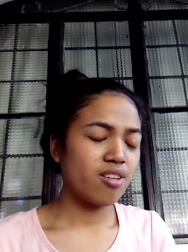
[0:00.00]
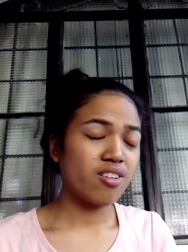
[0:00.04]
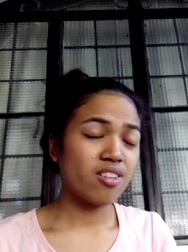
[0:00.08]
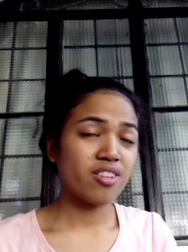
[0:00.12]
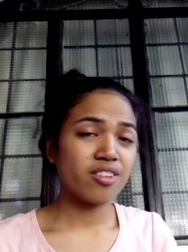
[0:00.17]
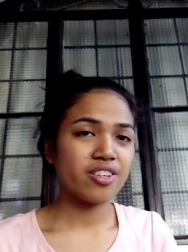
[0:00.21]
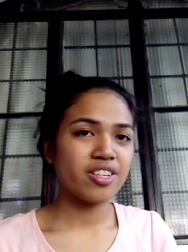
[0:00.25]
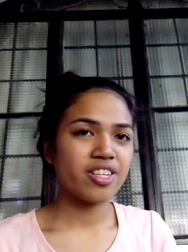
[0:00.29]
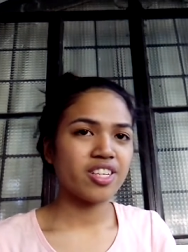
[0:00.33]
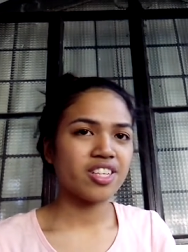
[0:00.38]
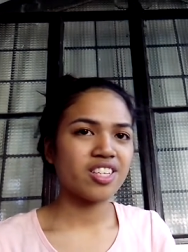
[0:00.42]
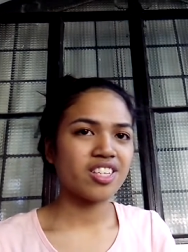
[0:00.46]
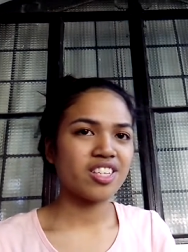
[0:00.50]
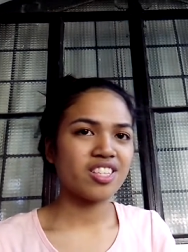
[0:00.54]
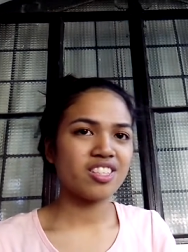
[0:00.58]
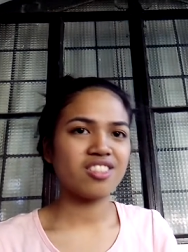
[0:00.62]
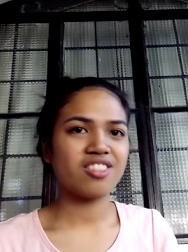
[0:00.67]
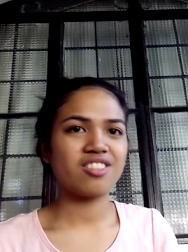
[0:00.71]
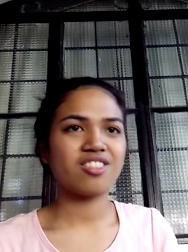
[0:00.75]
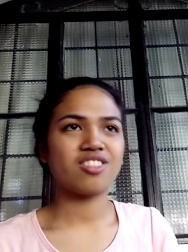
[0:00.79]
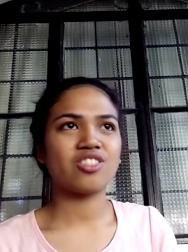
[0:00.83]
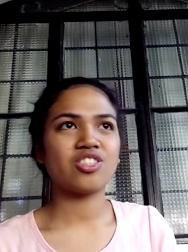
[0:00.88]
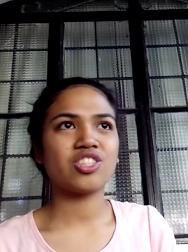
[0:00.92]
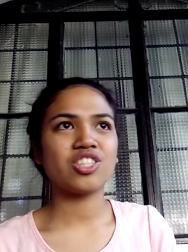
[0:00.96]
coloring
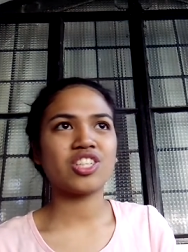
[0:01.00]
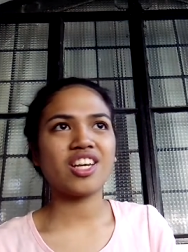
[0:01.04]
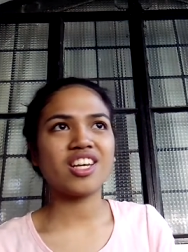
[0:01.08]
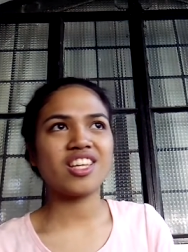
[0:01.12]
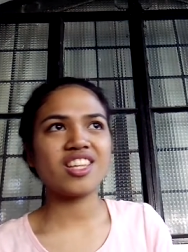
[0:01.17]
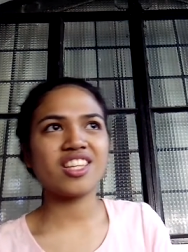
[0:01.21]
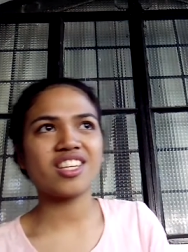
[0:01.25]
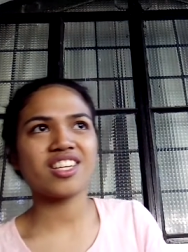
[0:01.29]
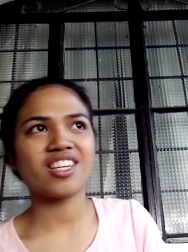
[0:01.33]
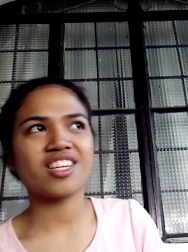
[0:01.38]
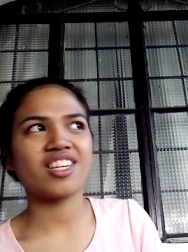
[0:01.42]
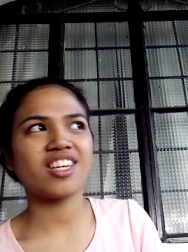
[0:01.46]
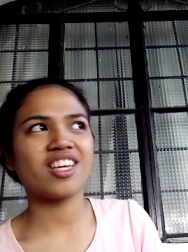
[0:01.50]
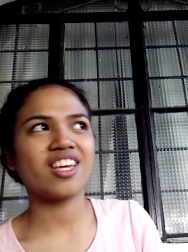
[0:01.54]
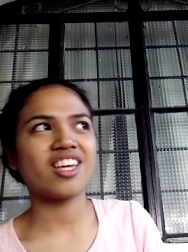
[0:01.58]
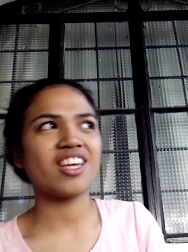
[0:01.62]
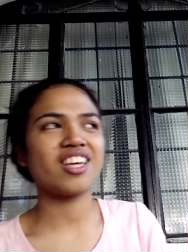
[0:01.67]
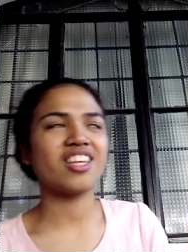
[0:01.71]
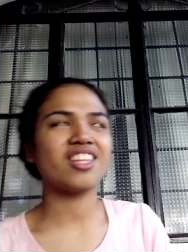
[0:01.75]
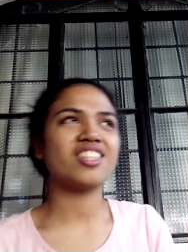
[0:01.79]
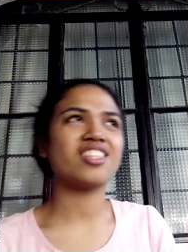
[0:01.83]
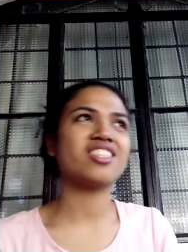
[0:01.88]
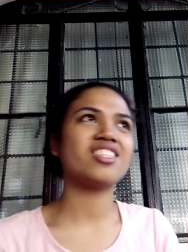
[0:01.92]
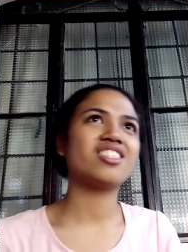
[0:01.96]
and shading
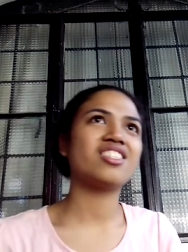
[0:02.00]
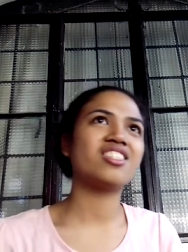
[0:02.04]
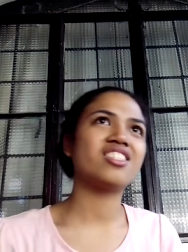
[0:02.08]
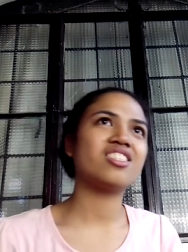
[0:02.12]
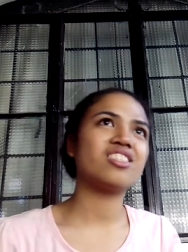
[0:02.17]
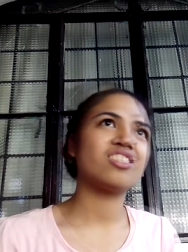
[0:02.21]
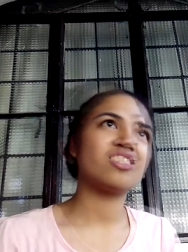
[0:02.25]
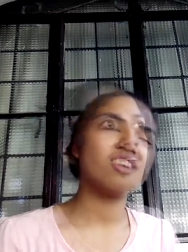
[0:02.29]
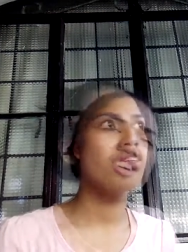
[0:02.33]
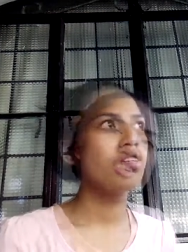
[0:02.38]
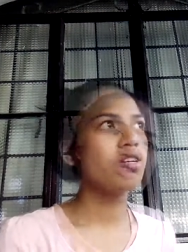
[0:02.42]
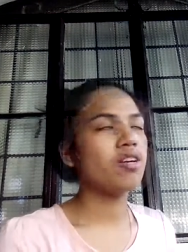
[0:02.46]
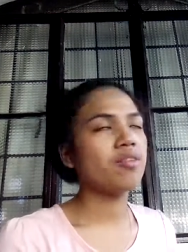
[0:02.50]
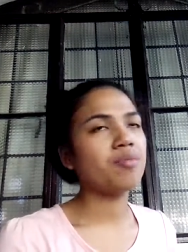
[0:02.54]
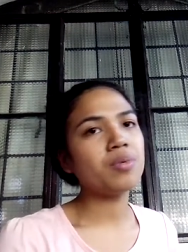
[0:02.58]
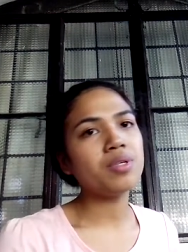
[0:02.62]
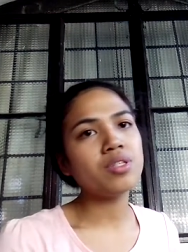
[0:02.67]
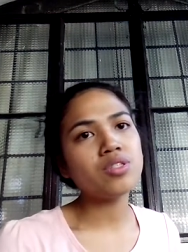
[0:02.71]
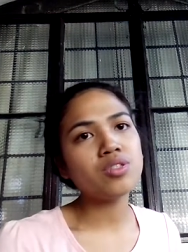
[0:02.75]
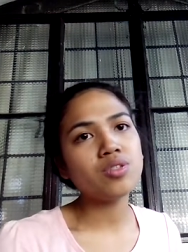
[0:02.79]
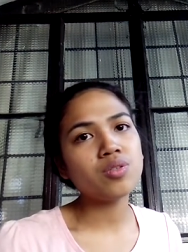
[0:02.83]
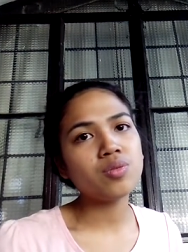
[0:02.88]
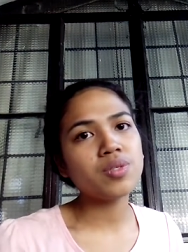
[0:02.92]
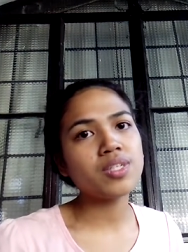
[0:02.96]
and stuff. I've
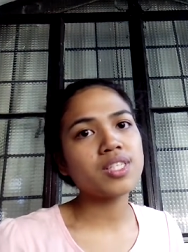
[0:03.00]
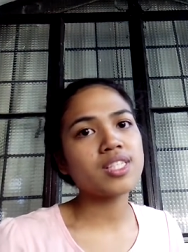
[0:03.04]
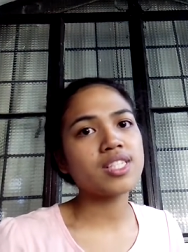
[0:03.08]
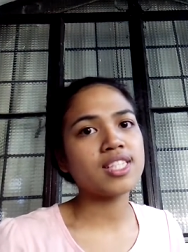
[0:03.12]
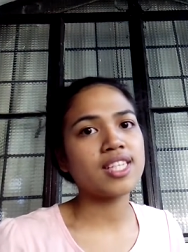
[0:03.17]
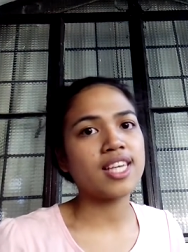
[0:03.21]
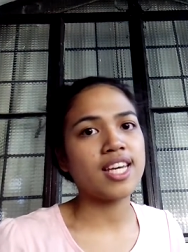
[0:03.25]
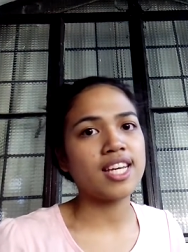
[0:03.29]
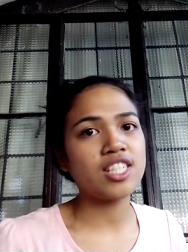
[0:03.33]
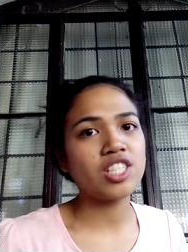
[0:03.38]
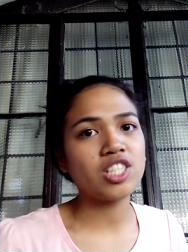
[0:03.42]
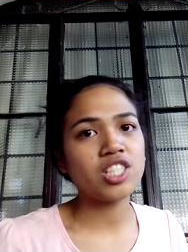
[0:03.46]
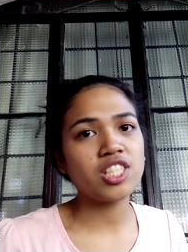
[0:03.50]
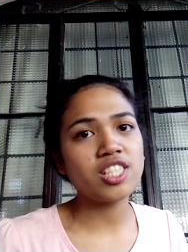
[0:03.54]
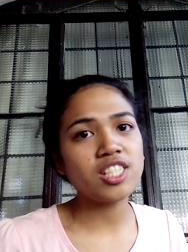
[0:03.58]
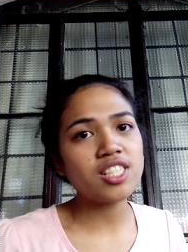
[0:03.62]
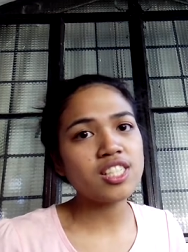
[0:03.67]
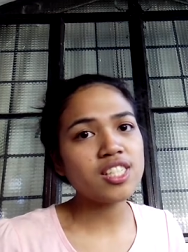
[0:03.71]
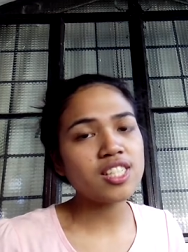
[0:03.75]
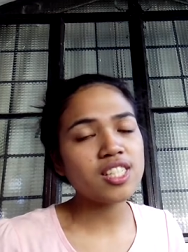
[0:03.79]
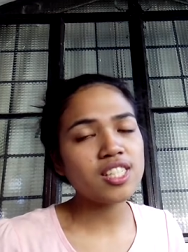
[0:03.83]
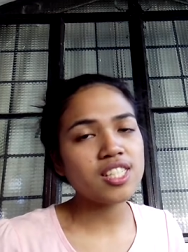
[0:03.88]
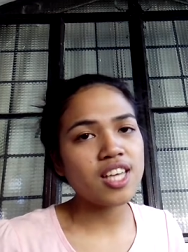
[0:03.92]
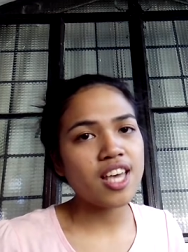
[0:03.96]
been doing
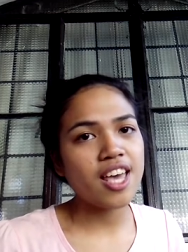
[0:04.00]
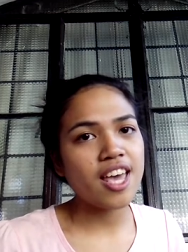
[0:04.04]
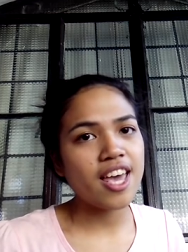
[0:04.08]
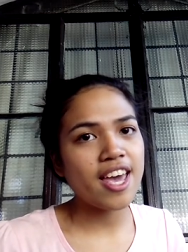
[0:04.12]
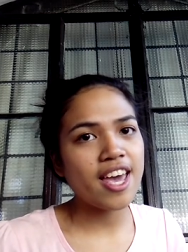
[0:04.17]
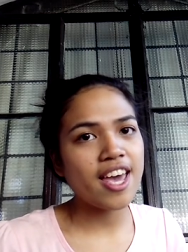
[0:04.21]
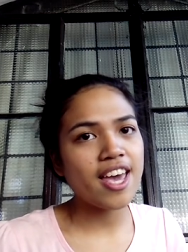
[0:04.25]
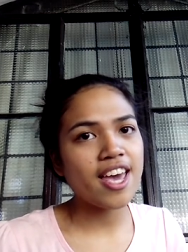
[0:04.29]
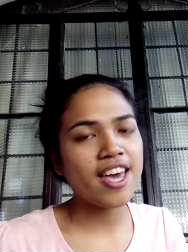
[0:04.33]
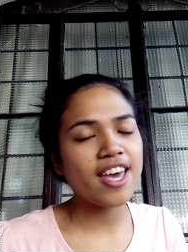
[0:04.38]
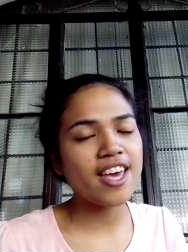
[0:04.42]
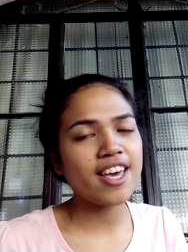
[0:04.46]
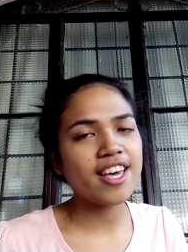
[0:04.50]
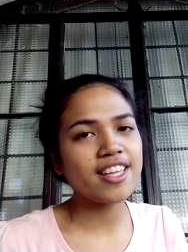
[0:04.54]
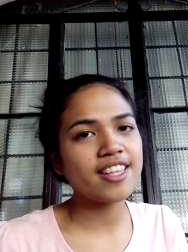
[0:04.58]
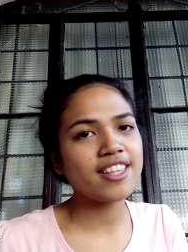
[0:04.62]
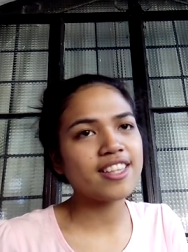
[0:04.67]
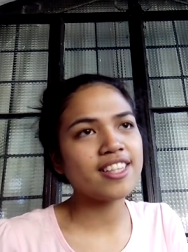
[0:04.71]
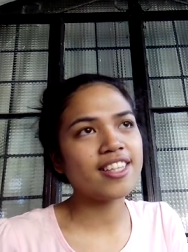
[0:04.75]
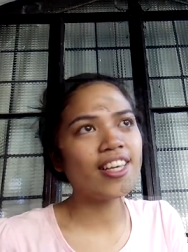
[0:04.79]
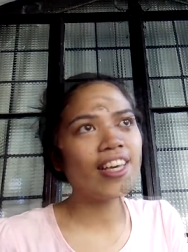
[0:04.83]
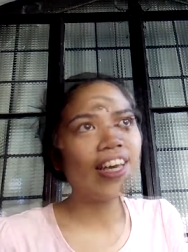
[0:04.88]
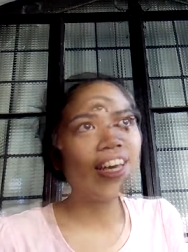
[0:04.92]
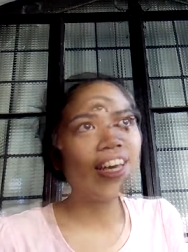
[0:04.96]
sketches and.